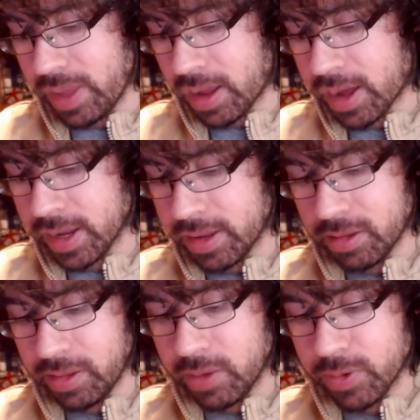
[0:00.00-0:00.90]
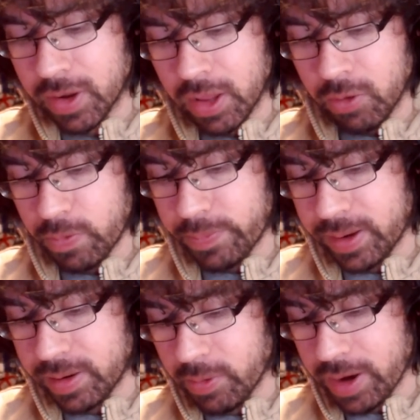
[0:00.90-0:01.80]
a hothead delinquent who
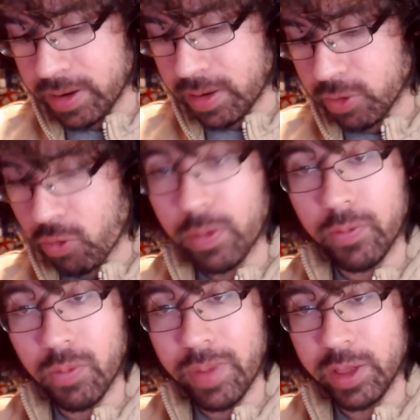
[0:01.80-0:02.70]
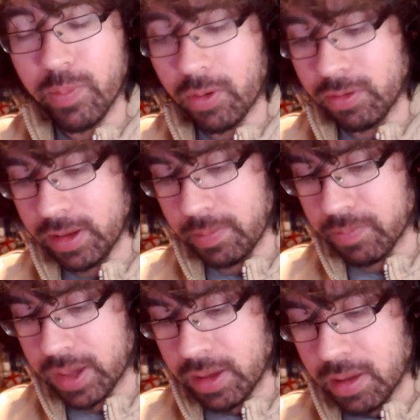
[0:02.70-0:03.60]
repeated grade and caused trouble for a baseball team.
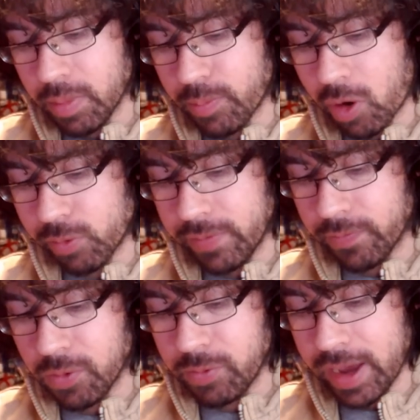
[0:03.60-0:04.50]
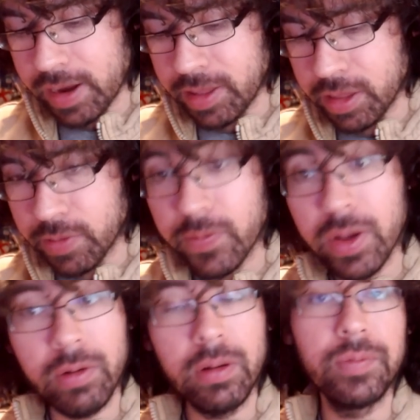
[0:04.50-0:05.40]
But partway through, we added his
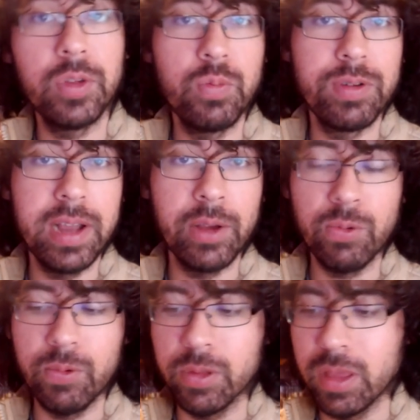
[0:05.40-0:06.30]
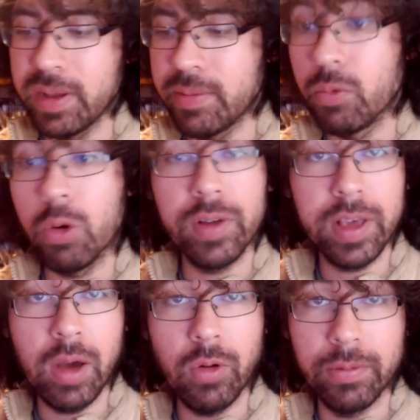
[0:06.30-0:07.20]
fear of the supernatural, so they made him more of a
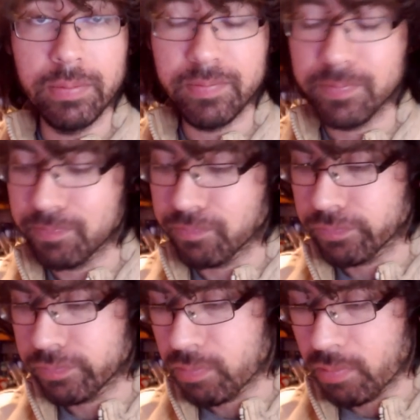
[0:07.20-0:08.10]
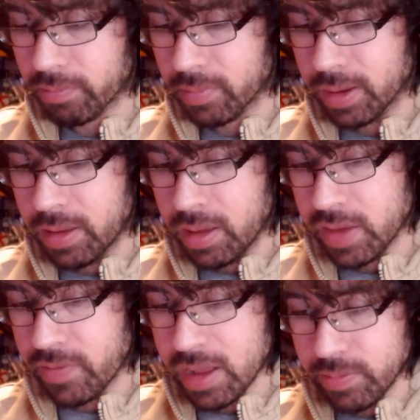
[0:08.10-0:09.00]
coward. Aside
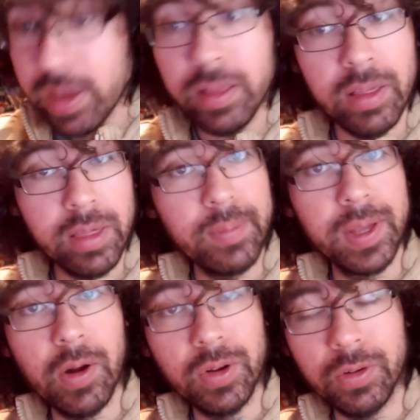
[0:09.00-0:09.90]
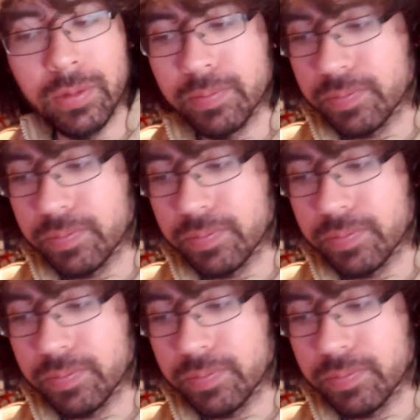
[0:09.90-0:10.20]
from that, mainly the same character.